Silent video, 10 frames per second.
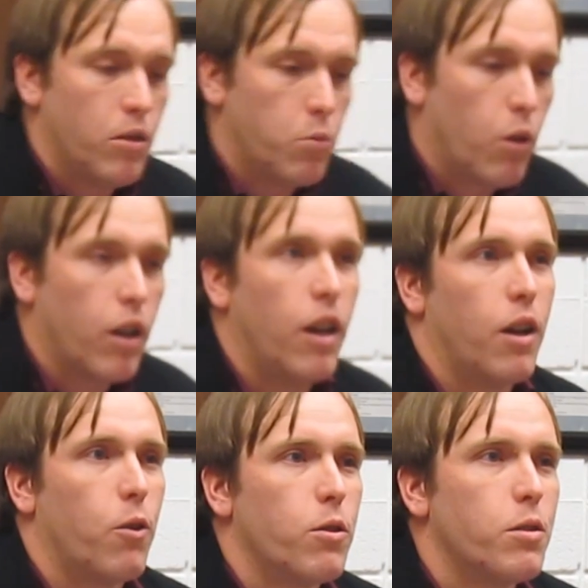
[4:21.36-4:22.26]
is what
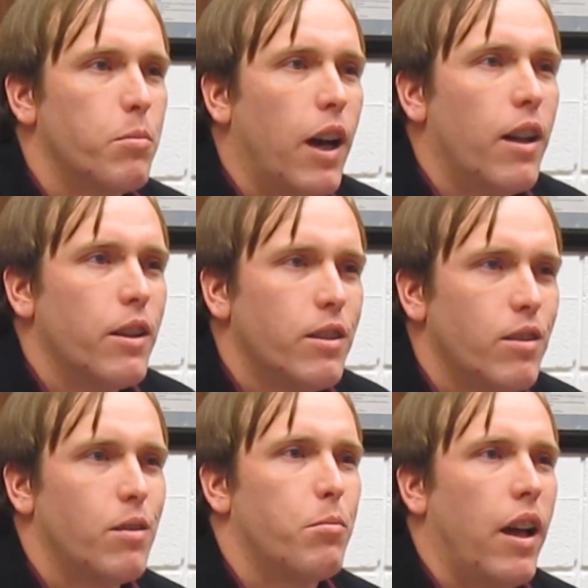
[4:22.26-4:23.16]
Concord's about.
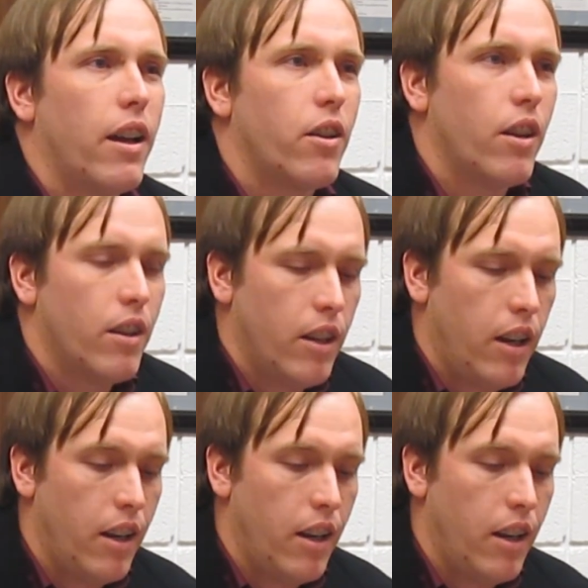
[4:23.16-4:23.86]
This is the background.